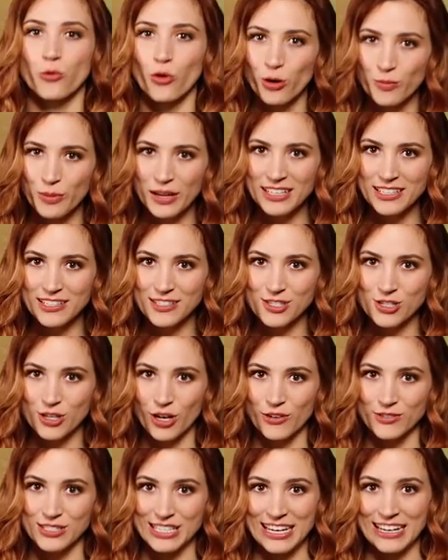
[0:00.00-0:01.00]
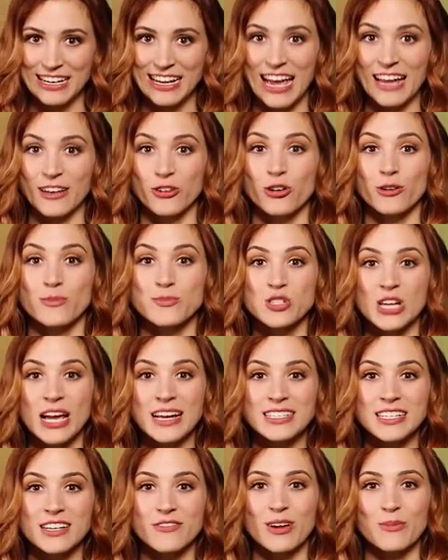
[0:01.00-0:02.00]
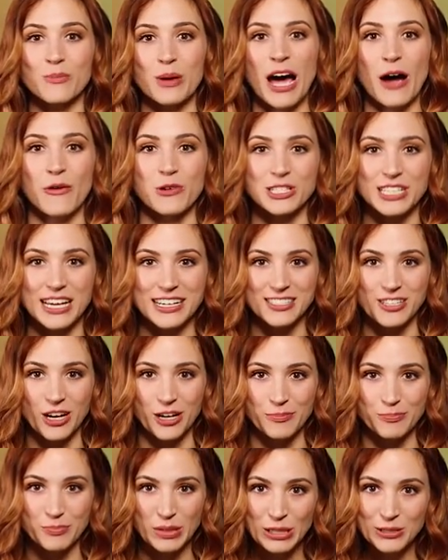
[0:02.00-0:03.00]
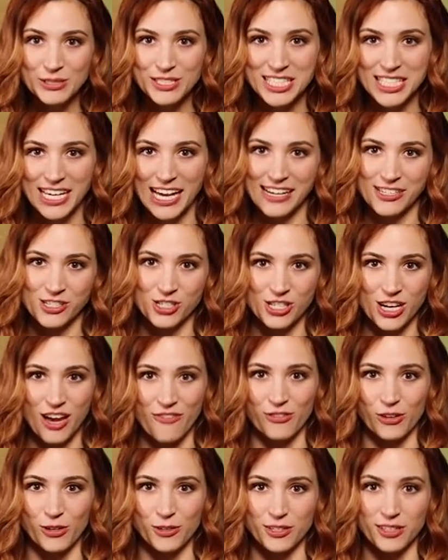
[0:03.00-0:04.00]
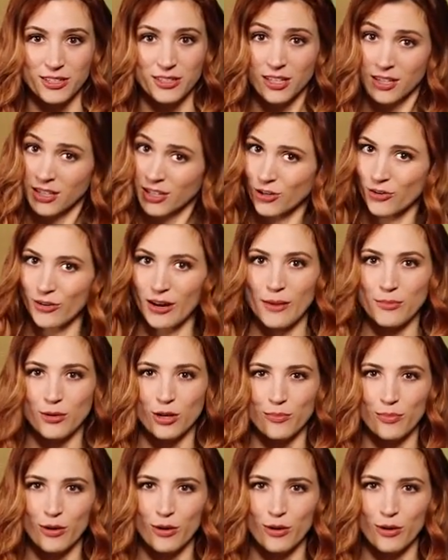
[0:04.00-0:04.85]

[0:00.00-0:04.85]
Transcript: warband is chosen, and your objective and power decks are built and shuffled Grab your